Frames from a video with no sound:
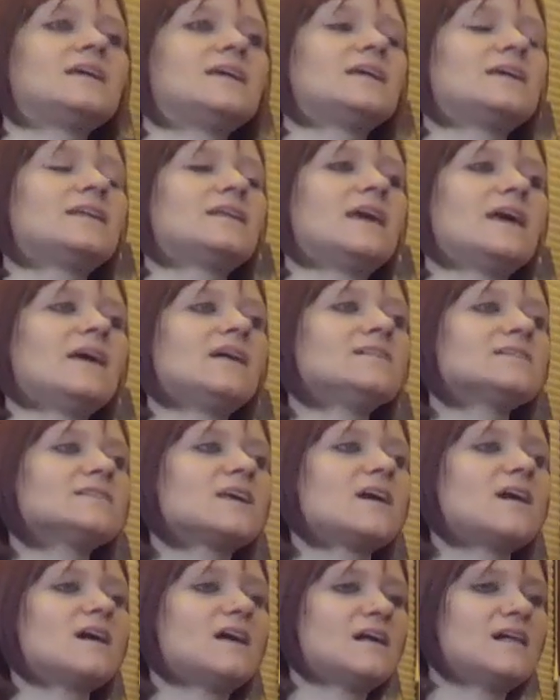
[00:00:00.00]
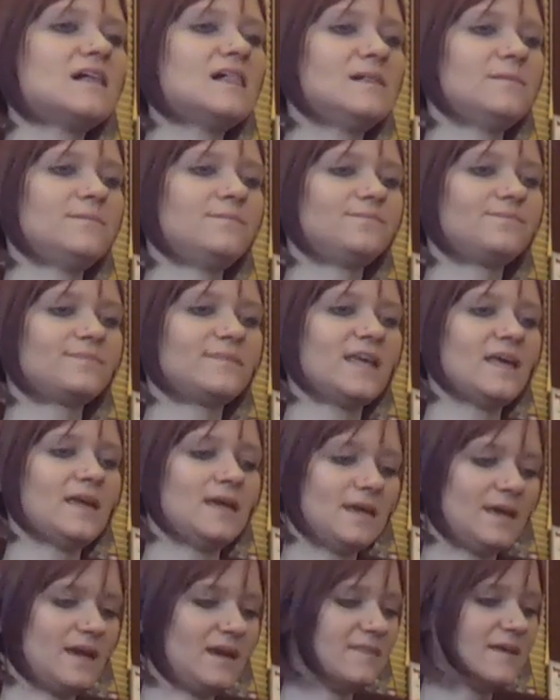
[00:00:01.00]
Inhale tall,
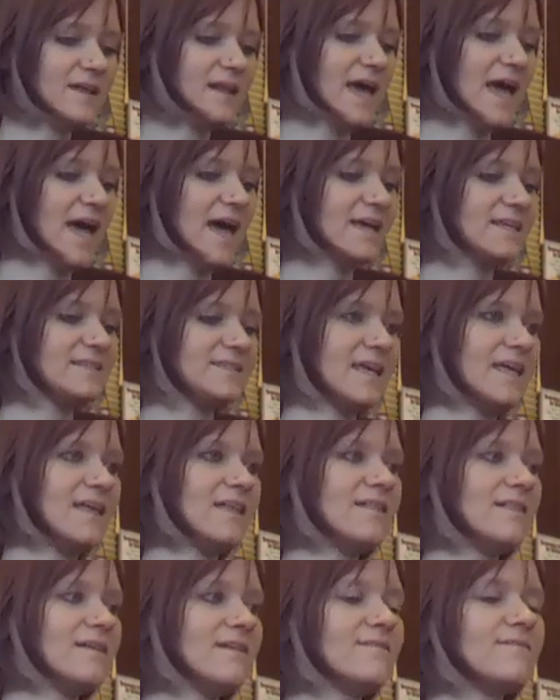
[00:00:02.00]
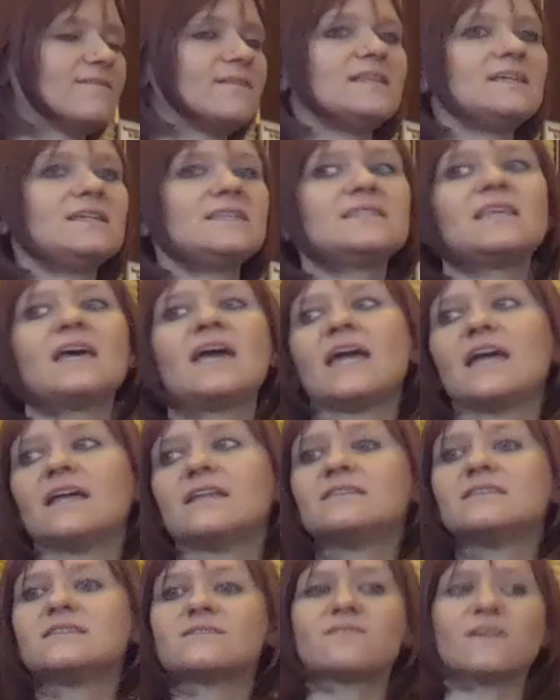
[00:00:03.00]
and then exhale, release the
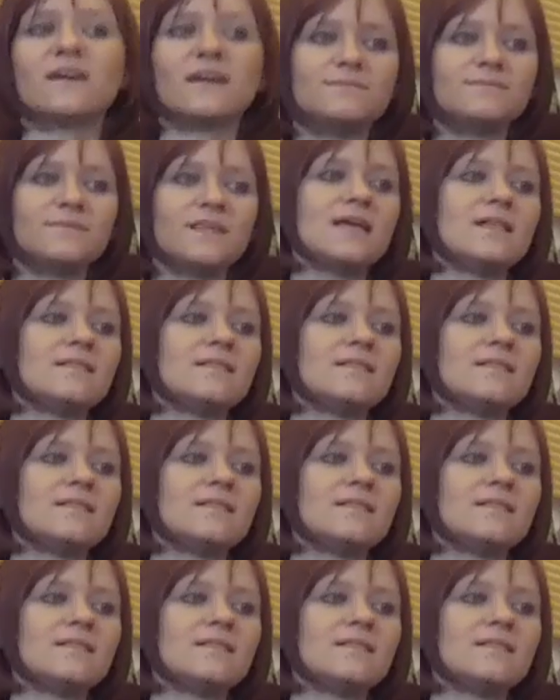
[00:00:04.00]
hands. Great.